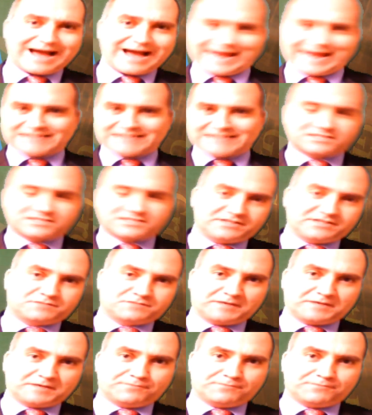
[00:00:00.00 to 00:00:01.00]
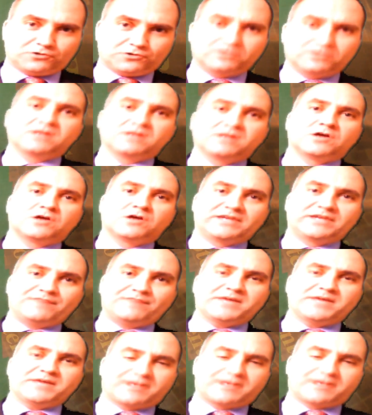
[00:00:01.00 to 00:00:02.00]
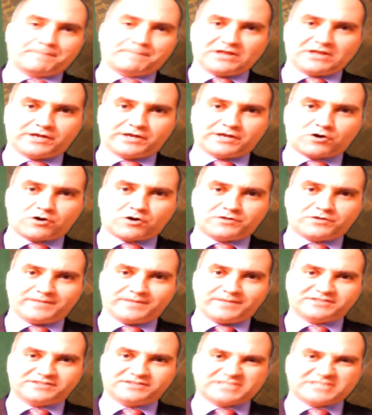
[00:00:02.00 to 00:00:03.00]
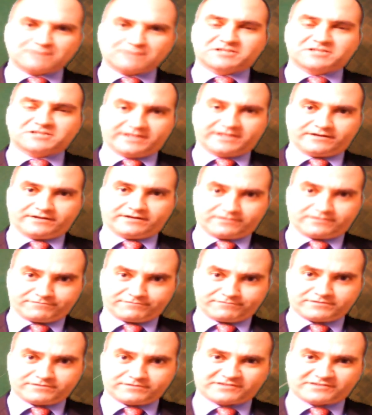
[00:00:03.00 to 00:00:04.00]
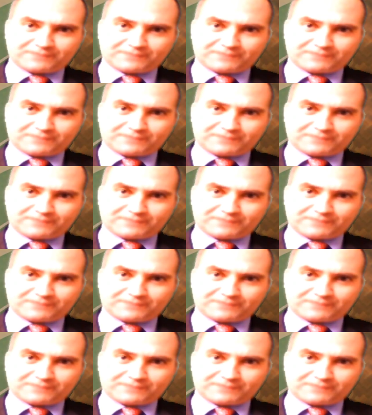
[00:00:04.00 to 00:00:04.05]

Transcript: I asked these people, give me a compelling argument, substantive,